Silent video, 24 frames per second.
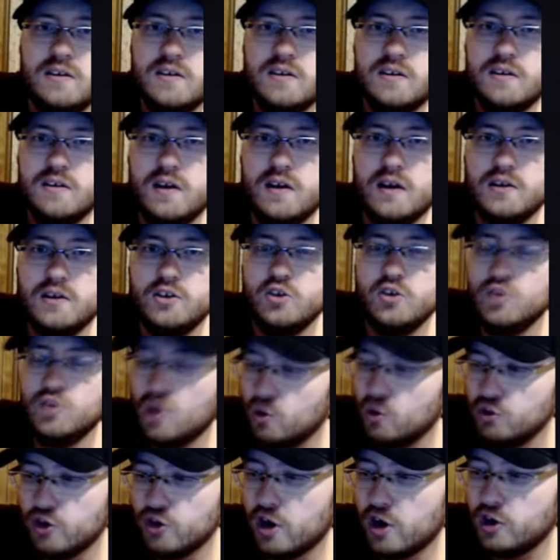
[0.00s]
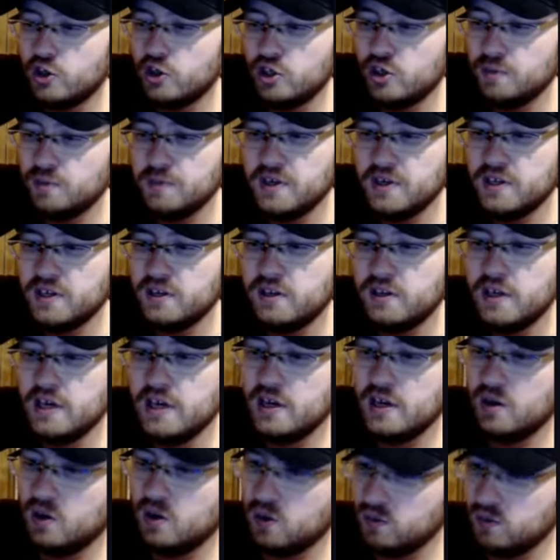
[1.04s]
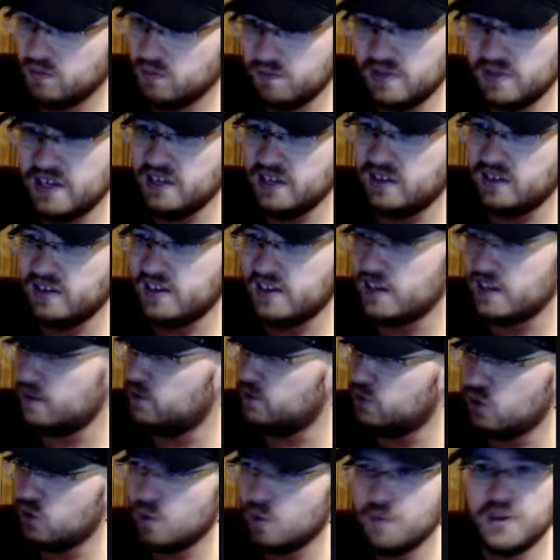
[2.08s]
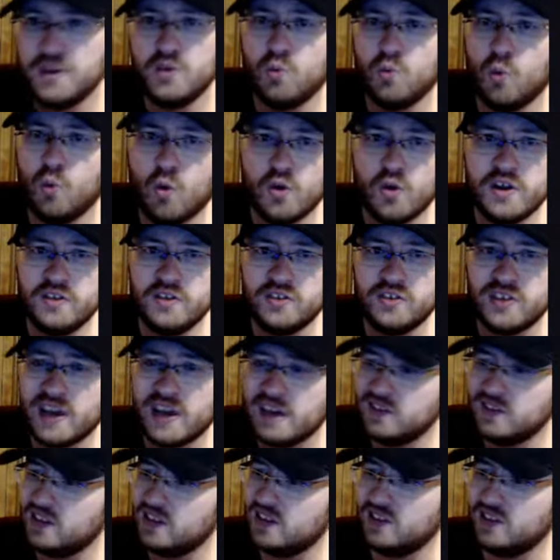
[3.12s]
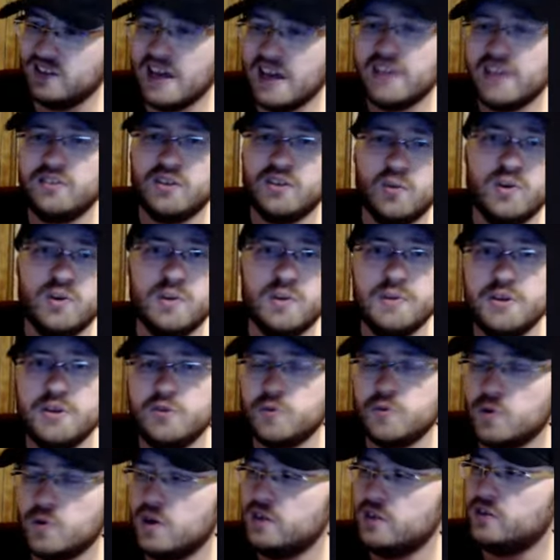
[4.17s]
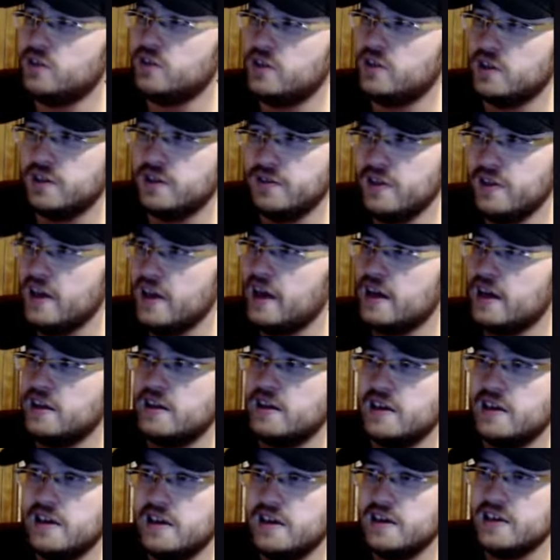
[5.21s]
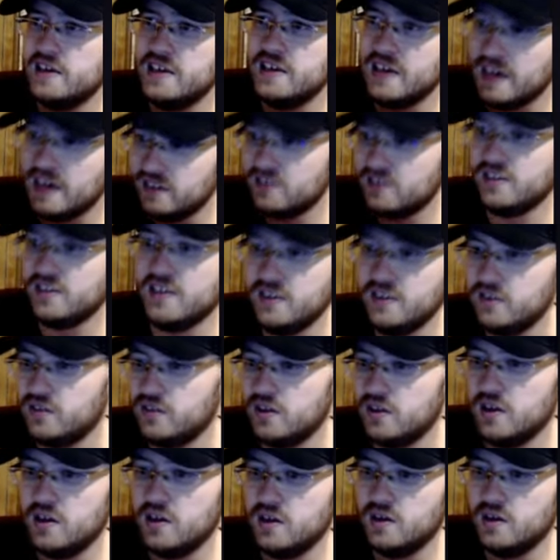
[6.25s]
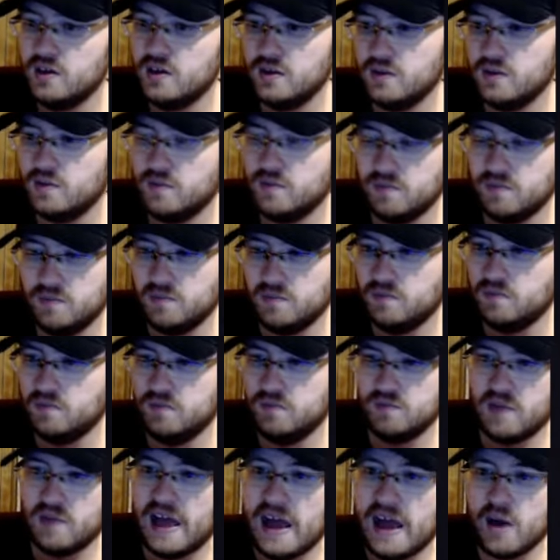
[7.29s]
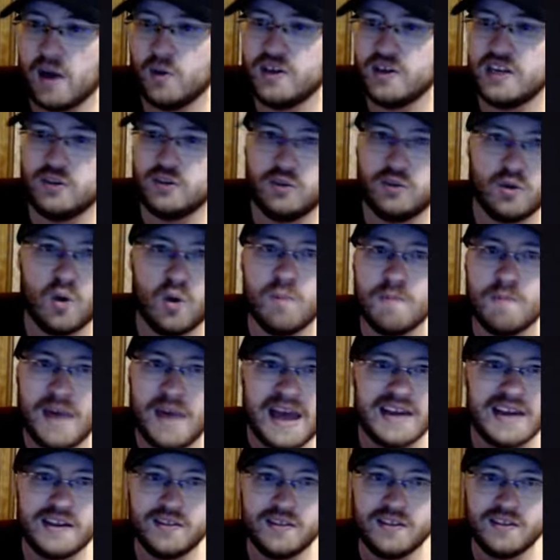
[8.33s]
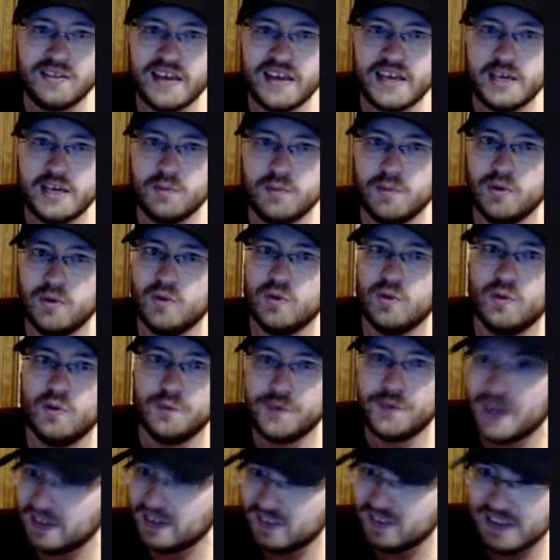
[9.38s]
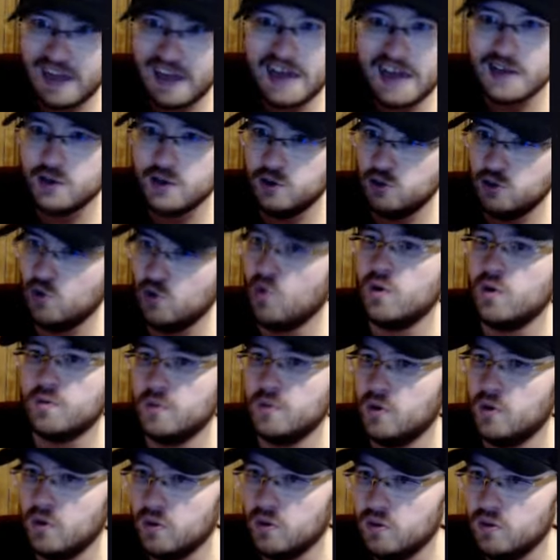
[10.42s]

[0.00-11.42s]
You know, John Goodman, he gives so many warning signs that he's not someone to be trusted, that he has these Howie gets so mad at the table. That's not normal.